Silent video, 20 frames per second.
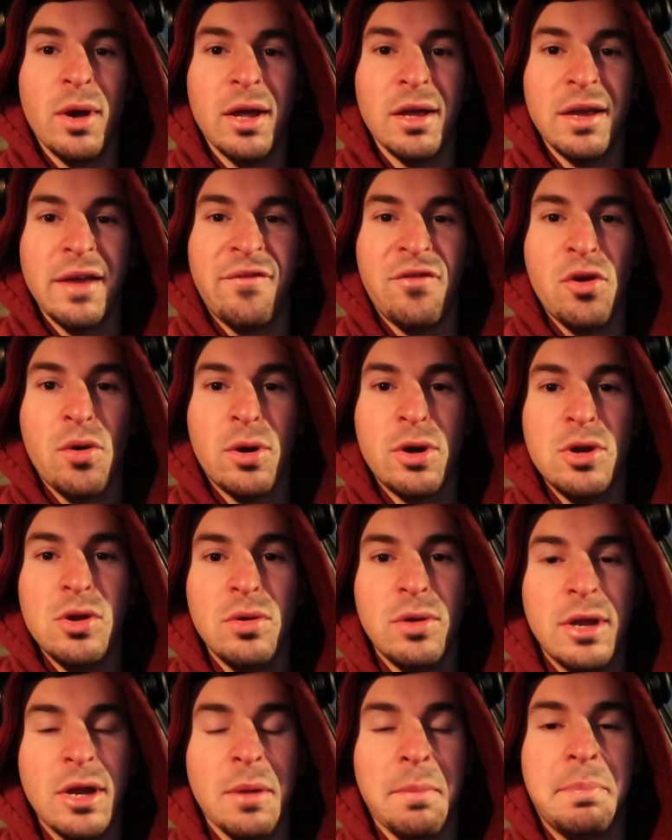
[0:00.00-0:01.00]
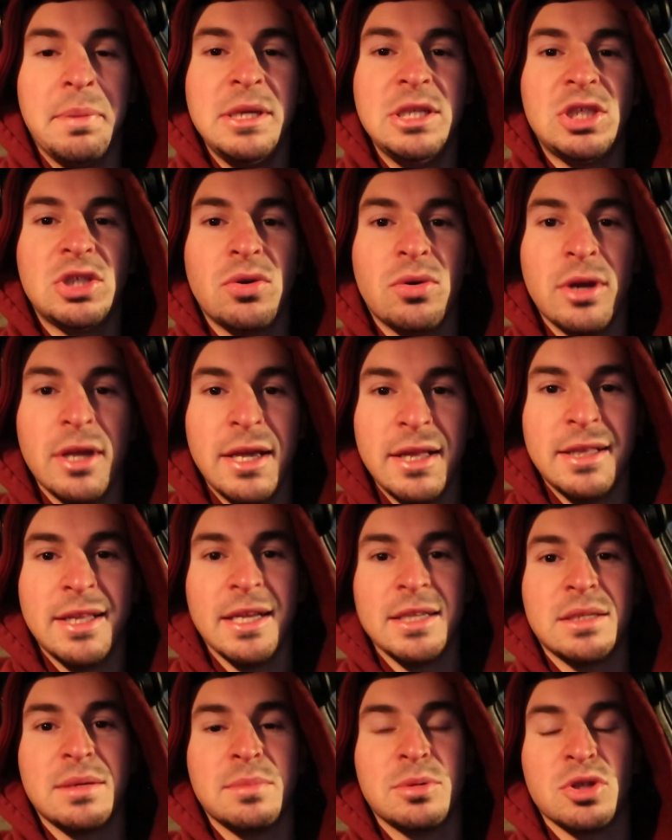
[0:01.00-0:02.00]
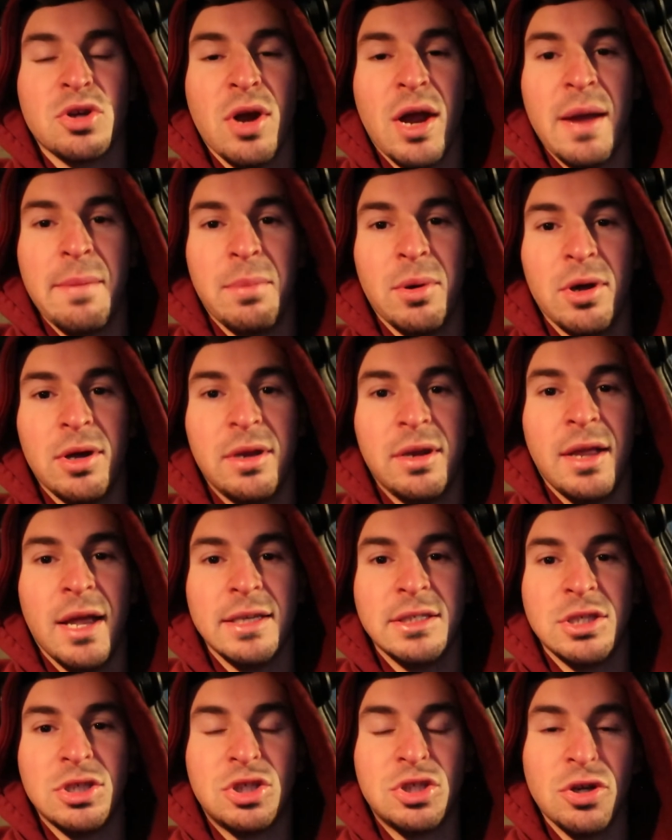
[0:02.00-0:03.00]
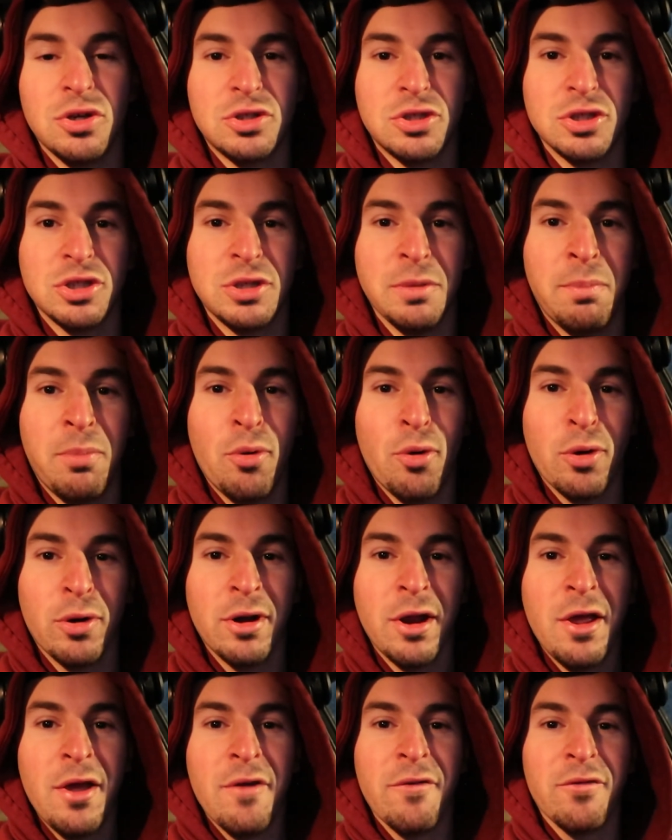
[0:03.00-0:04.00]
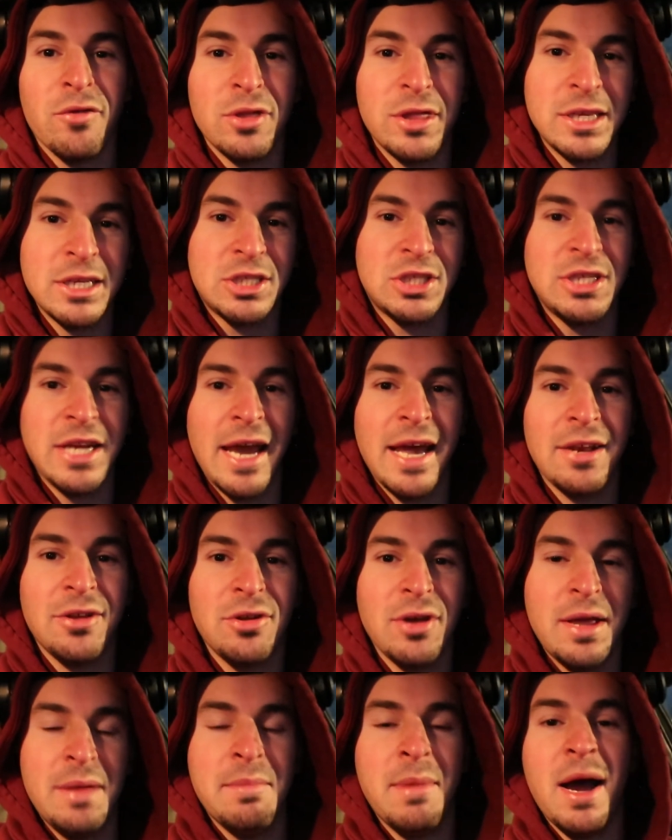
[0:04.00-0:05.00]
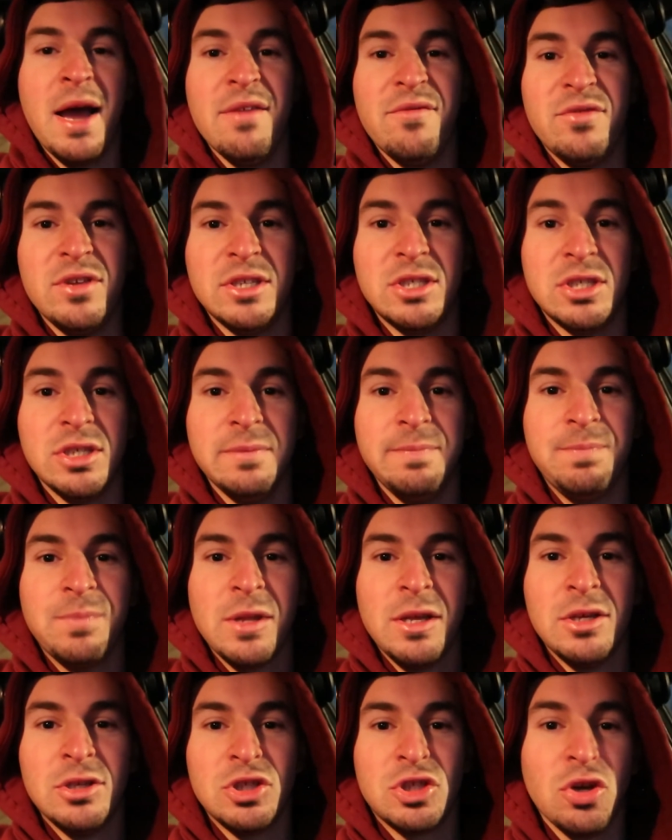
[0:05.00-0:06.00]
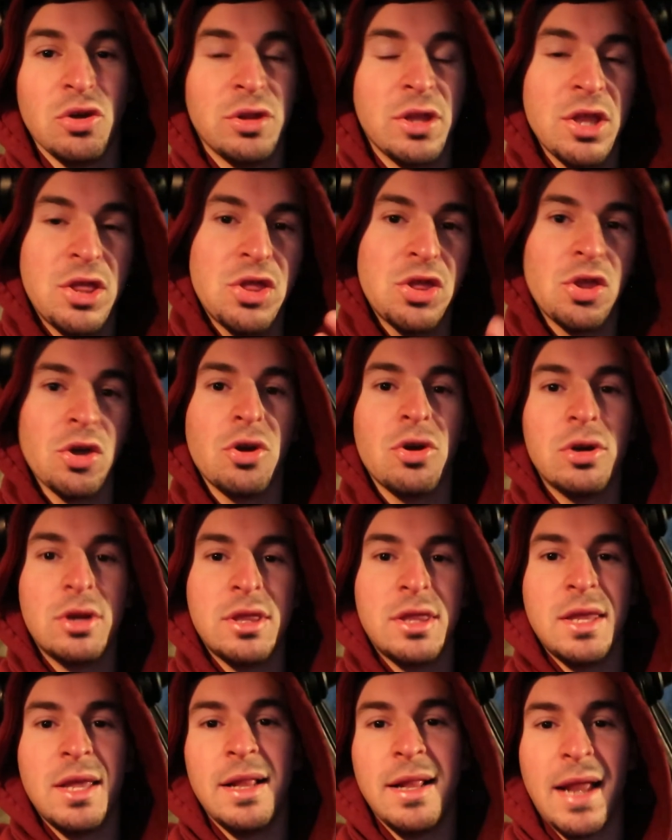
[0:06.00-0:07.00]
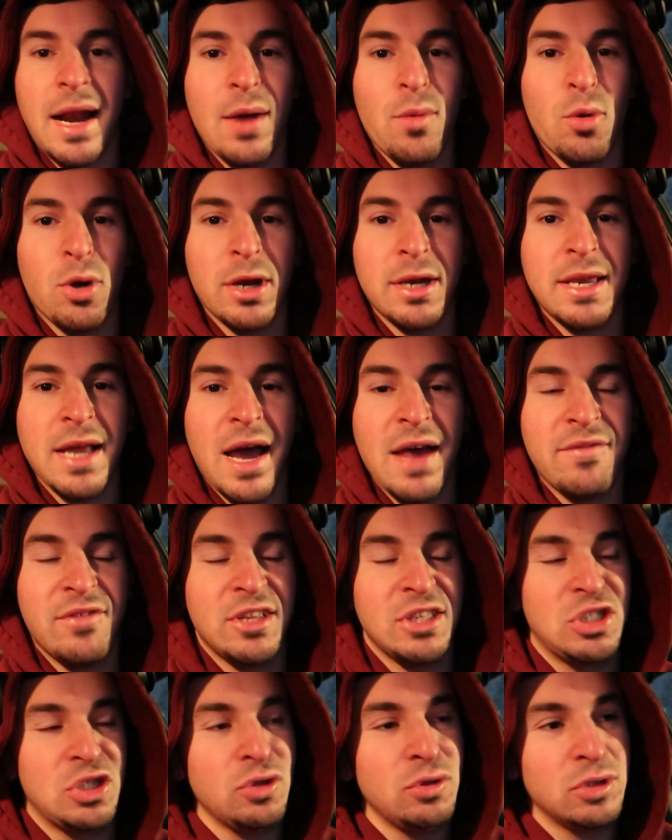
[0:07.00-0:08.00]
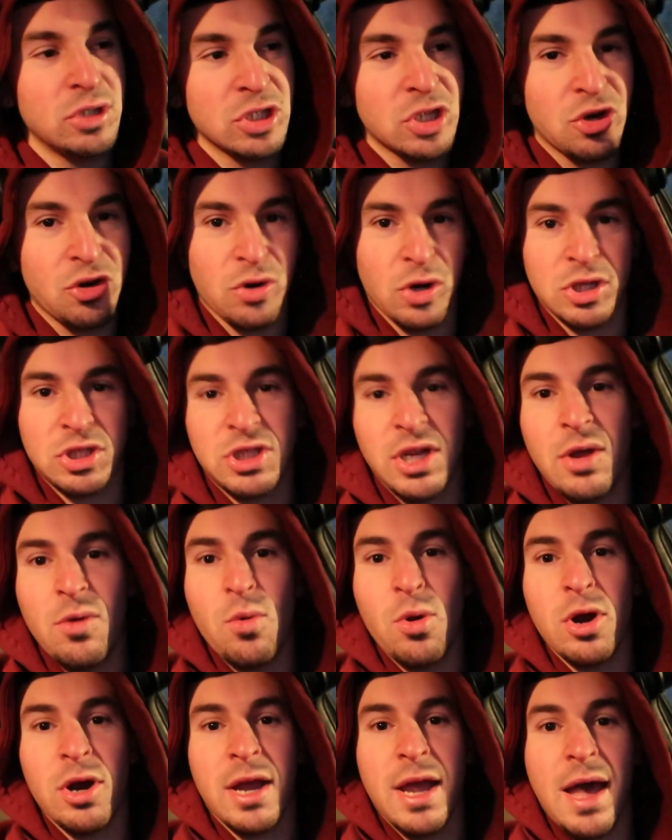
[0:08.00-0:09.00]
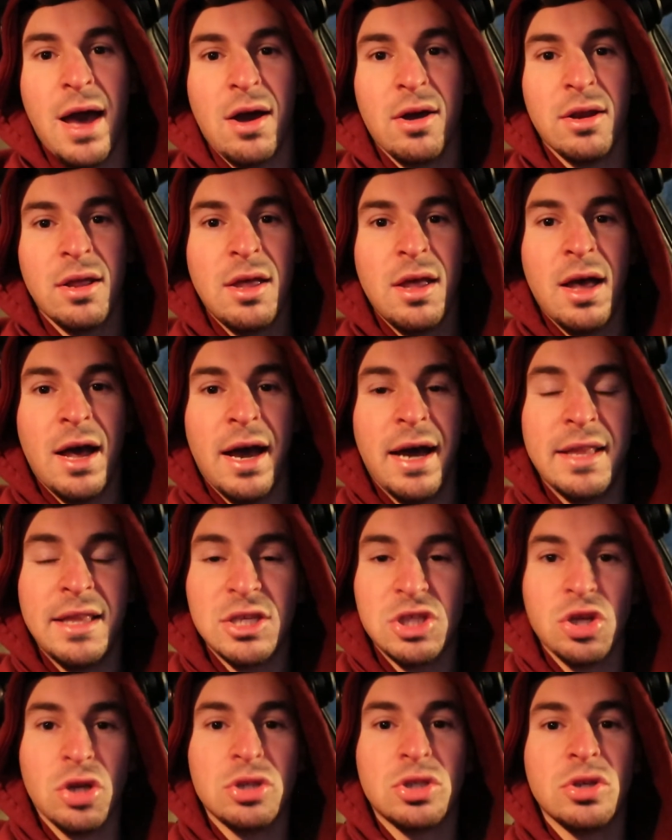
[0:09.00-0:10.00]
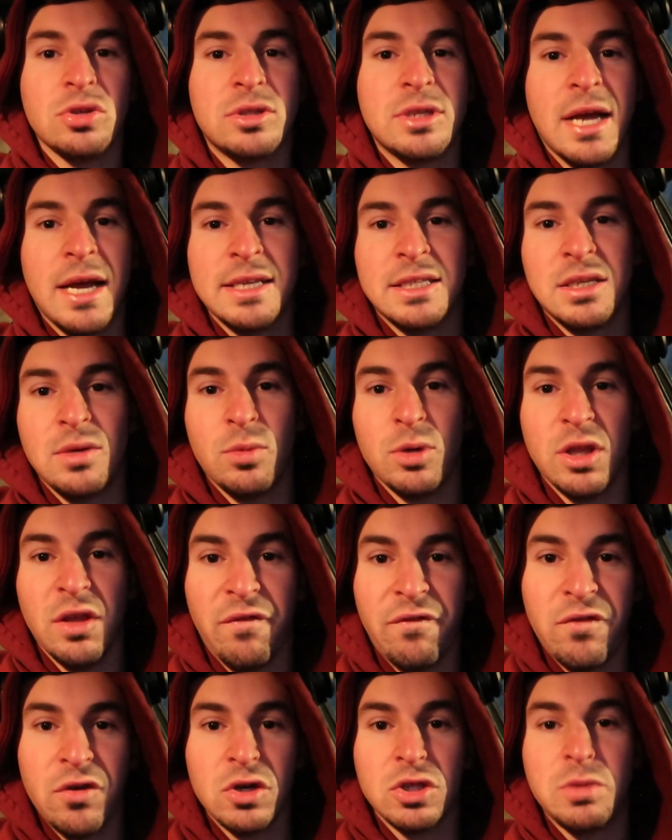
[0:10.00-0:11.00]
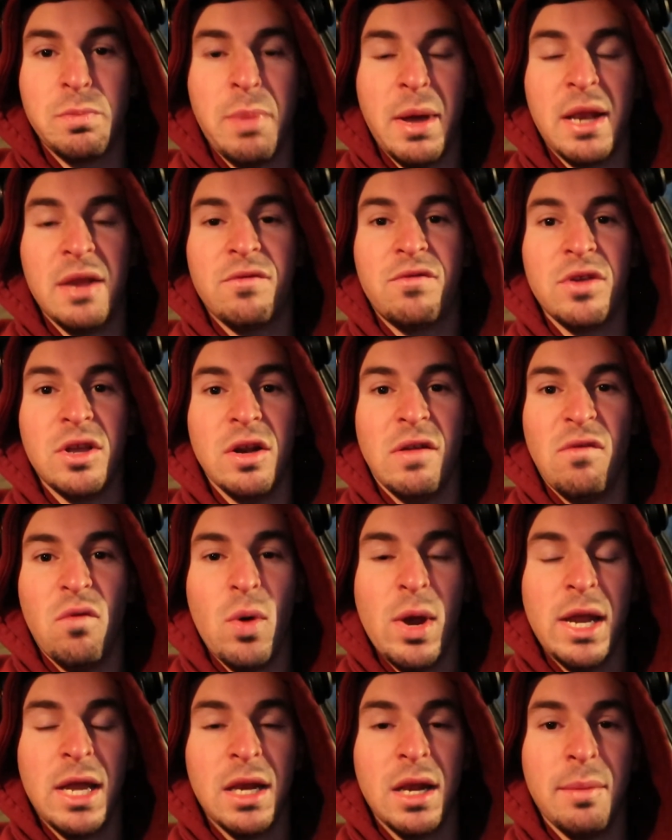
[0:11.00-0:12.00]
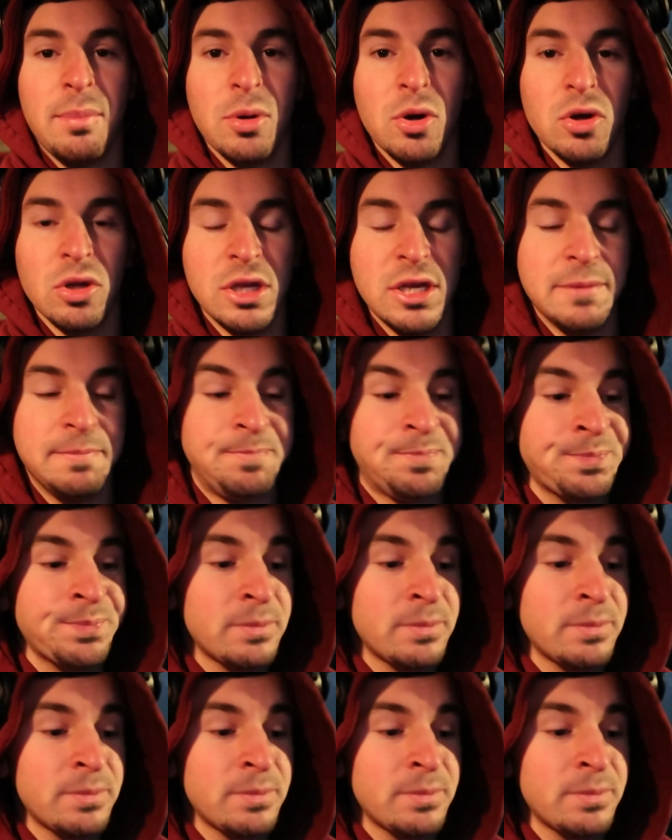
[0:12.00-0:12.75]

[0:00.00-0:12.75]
well. If you are new here, be sure to hit that subscribe button as it shows your support for this channel and my vision. So the third thing that I wanna dive into, just crushed a workout. Uh, and this also ties in with the first benefit of waking up early